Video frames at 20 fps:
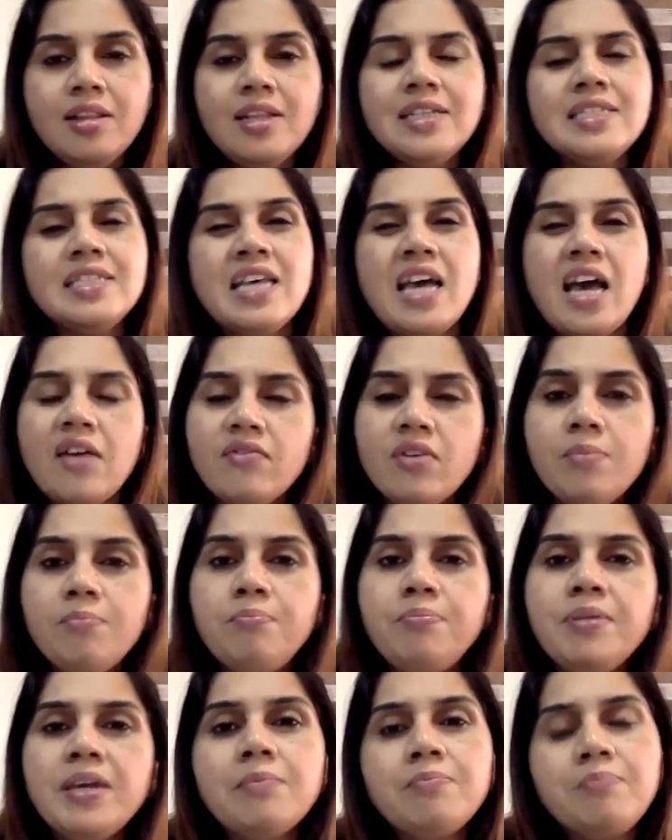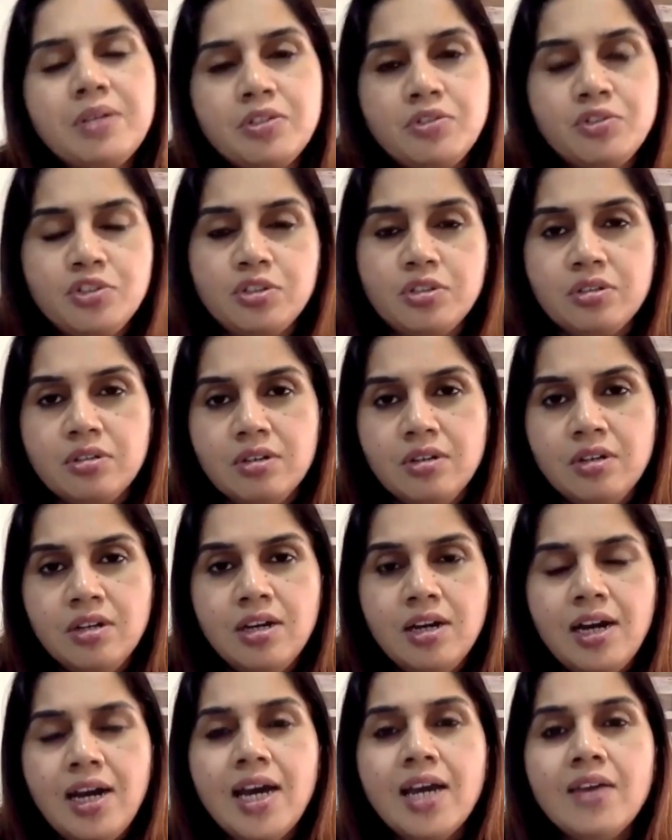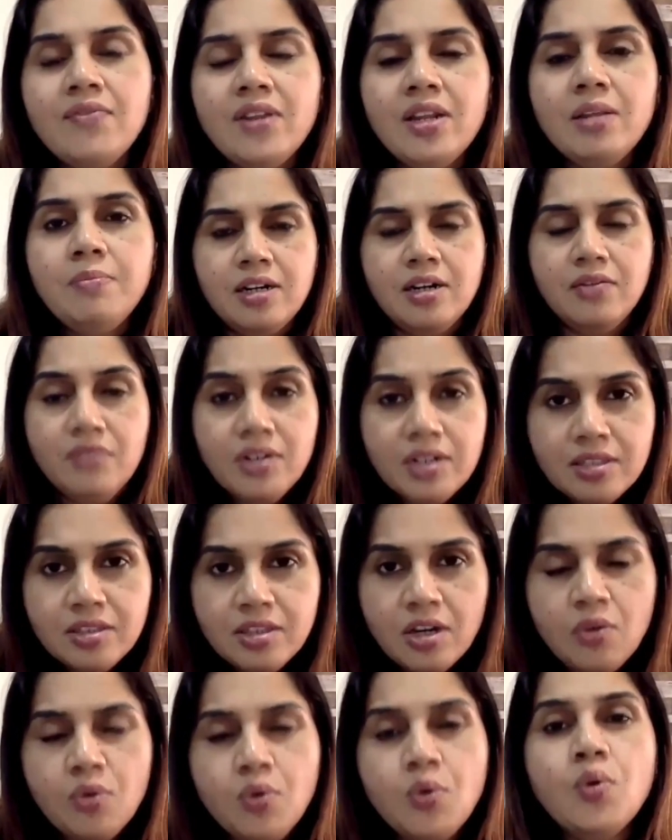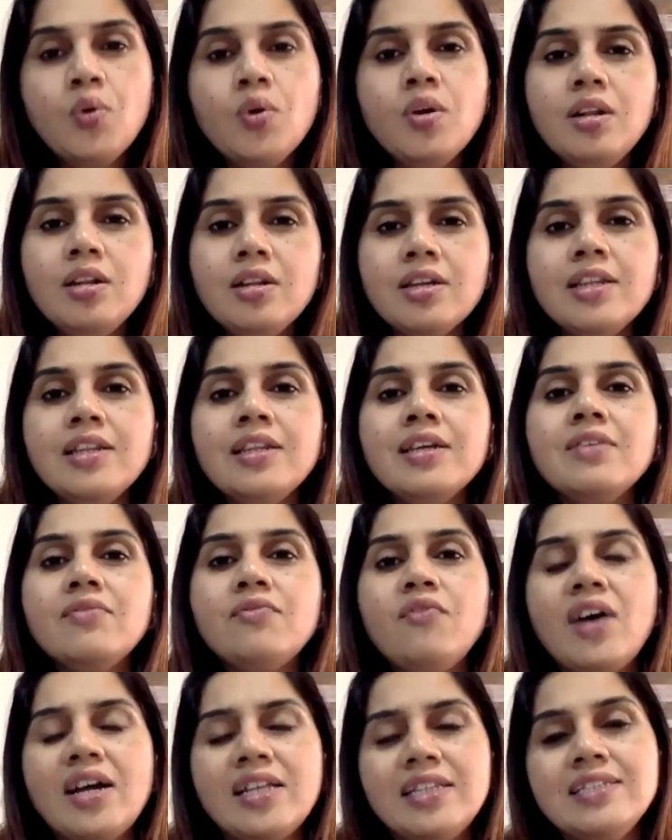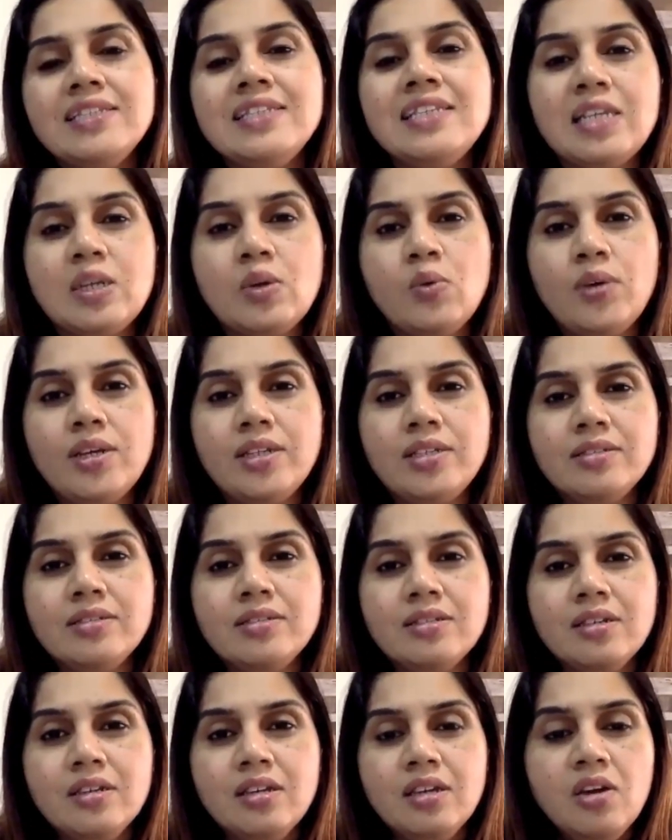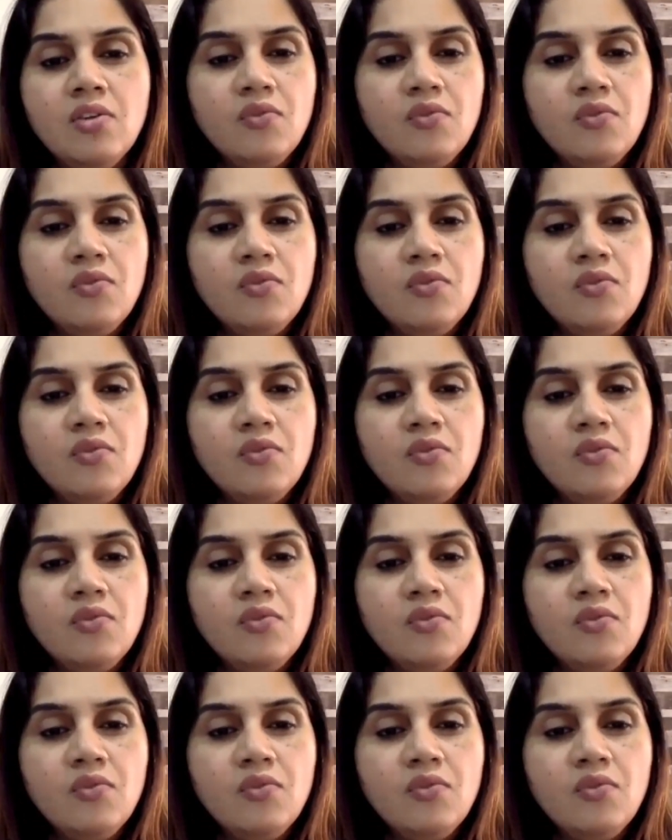Let's have a big picture. I will cover the whole in a one sequence.